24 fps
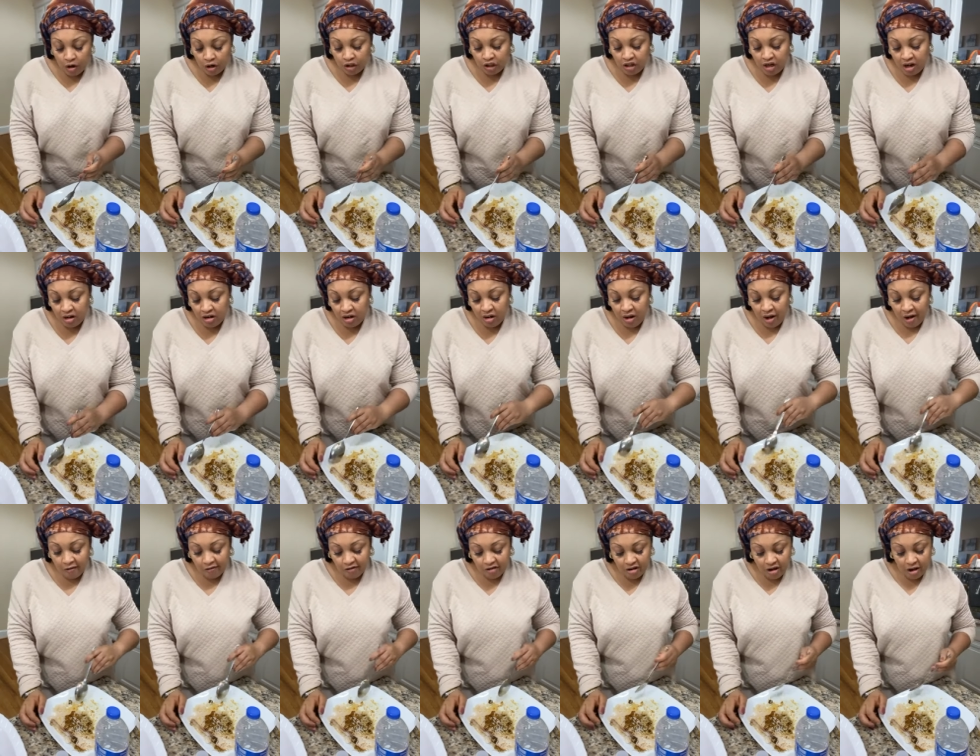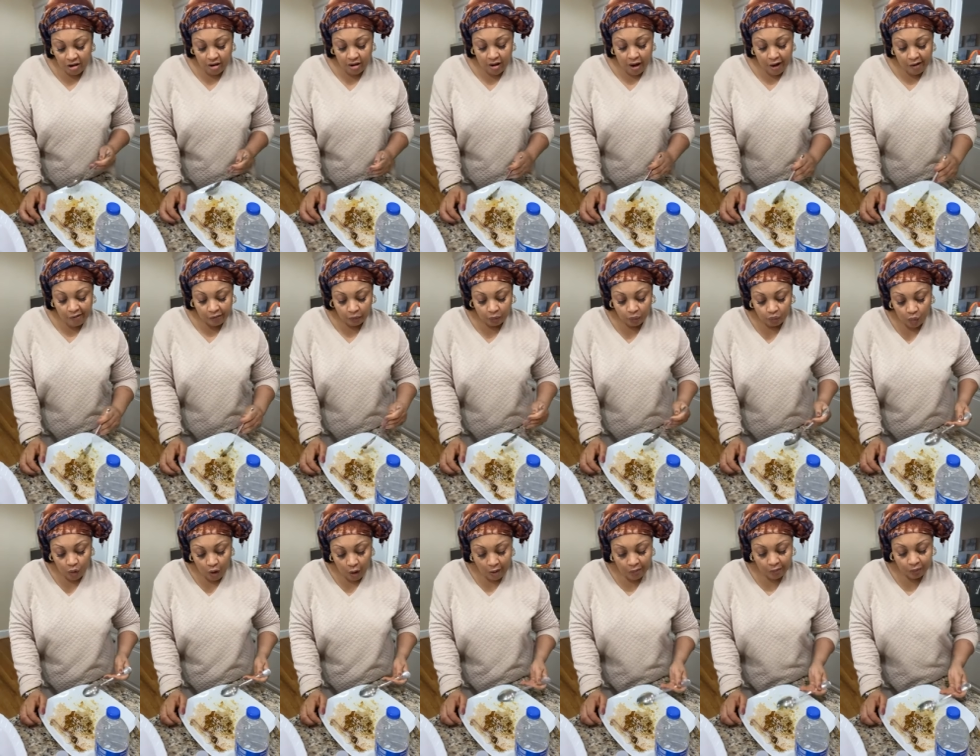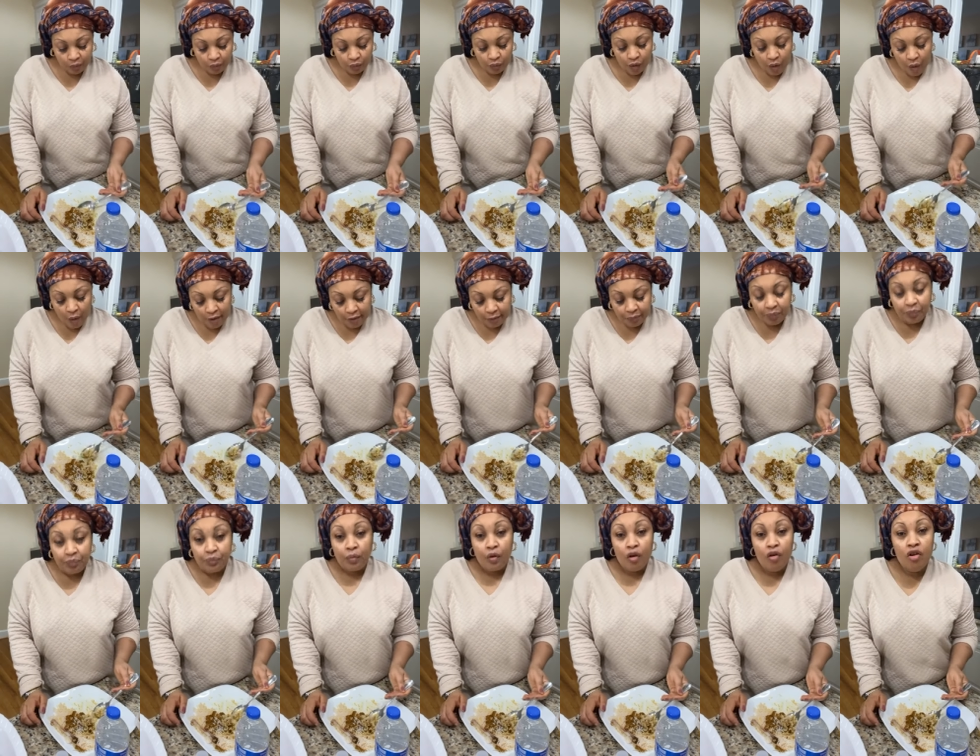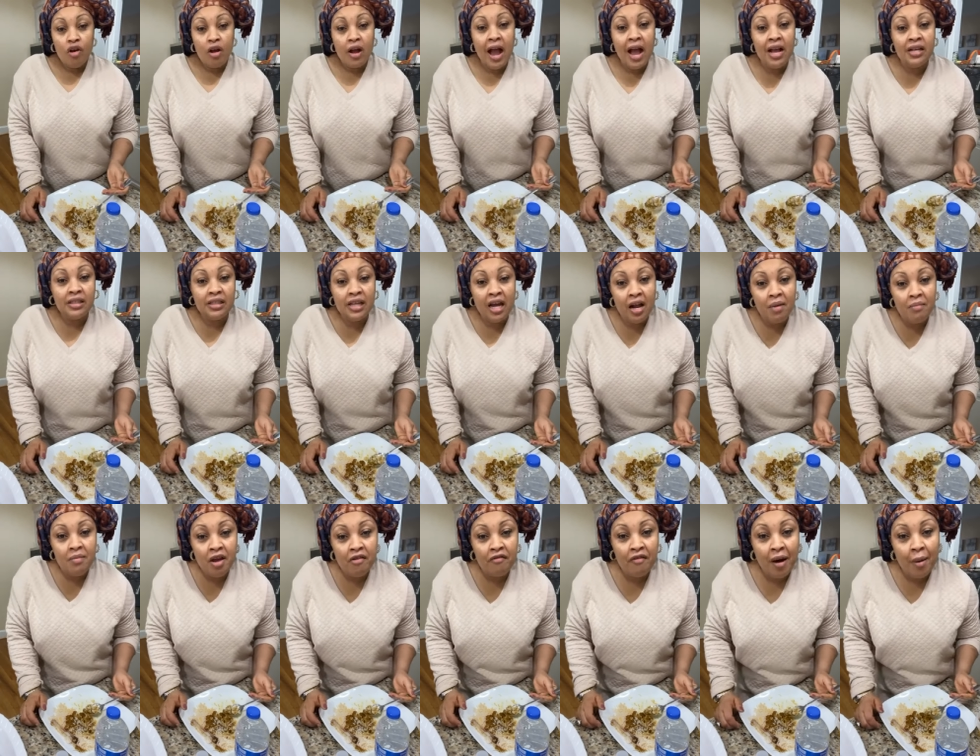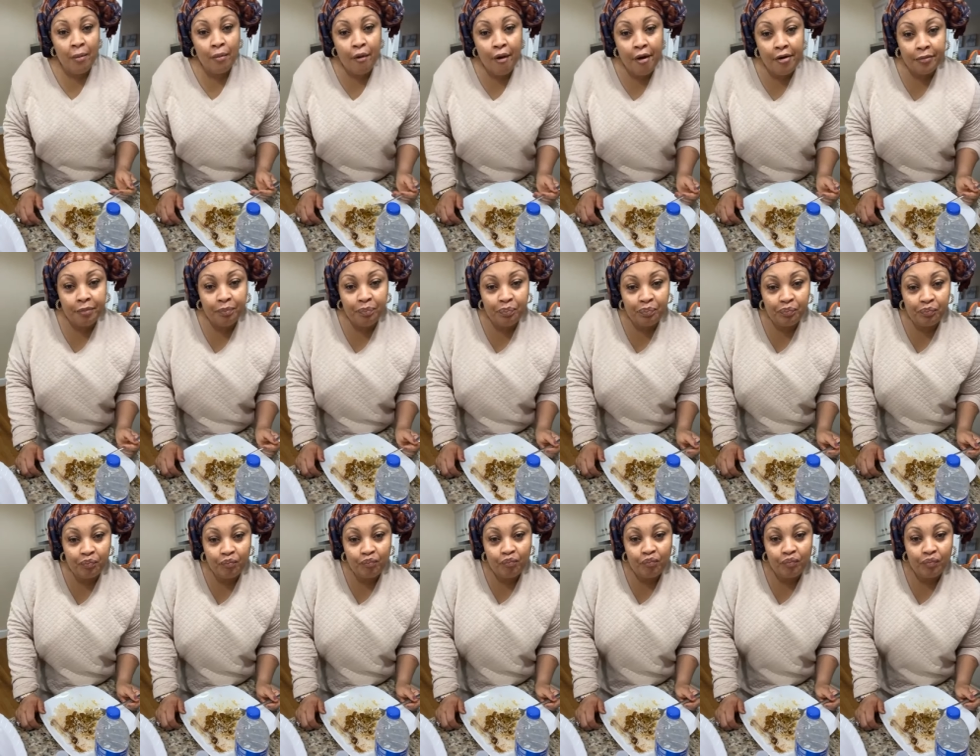Y'all share the life, share the life. You guys tell me if I'm wrong.